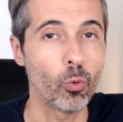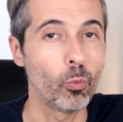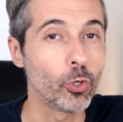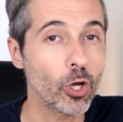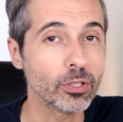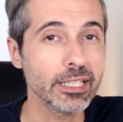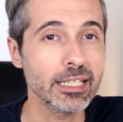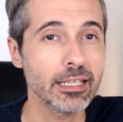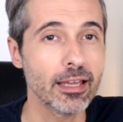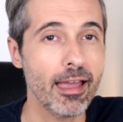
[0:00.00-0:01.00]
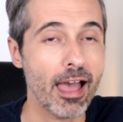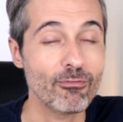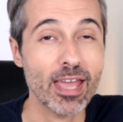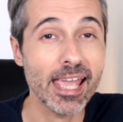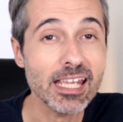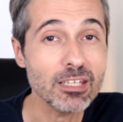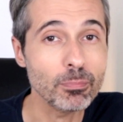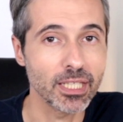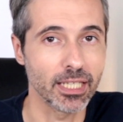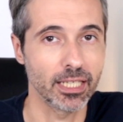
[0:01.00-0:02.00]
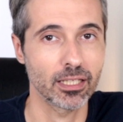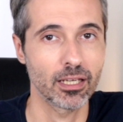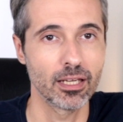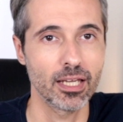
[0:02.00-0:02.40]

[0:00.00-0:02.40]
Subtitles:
would only have any meaning